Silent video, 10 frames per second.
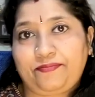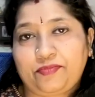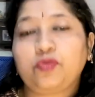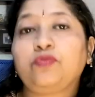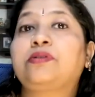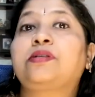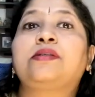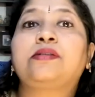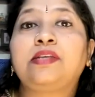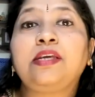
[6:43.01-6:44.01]
So this
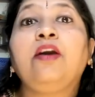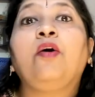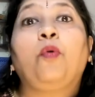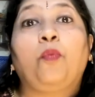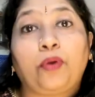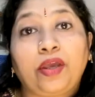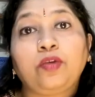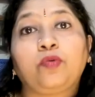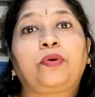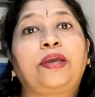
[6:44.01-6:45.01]
is the way
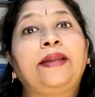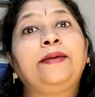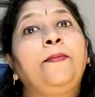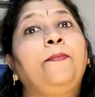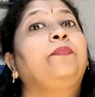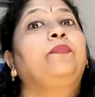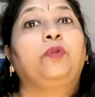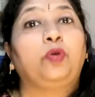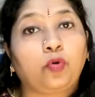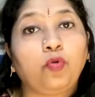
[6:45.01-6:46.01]
you can
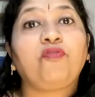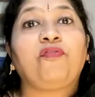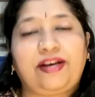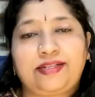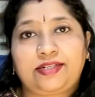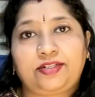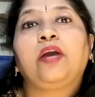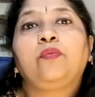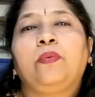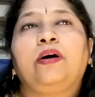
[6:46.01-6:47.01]
grow fast.
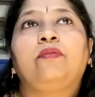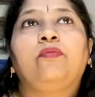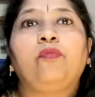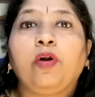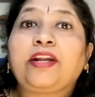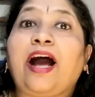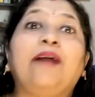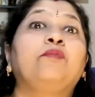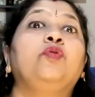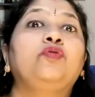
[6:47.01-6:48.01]
And what
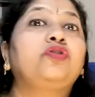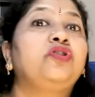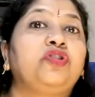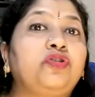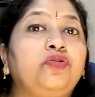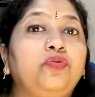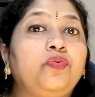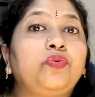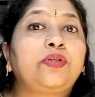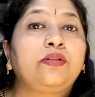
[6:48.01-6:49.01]
I'm going to
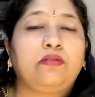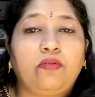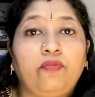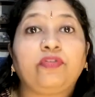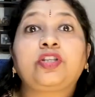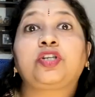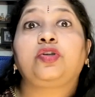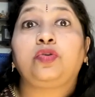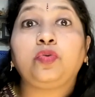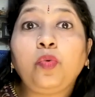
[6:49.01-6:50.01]
introduce,
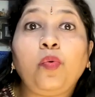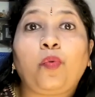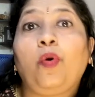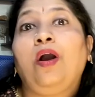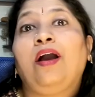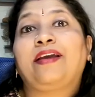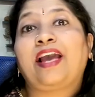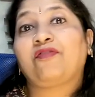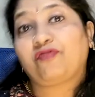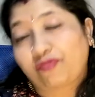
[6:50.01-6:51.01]
which you
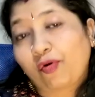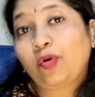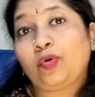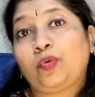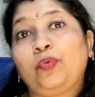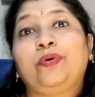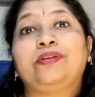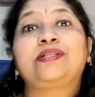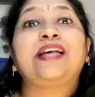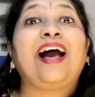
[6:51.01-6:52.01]
can follow,
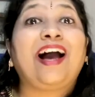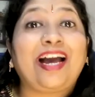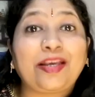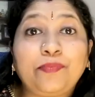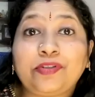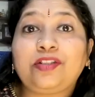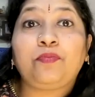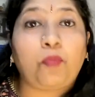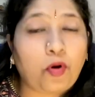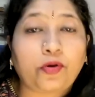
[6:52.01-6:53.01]
is hybrid
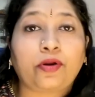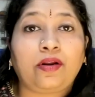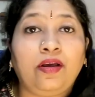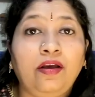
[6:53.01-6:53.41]
model.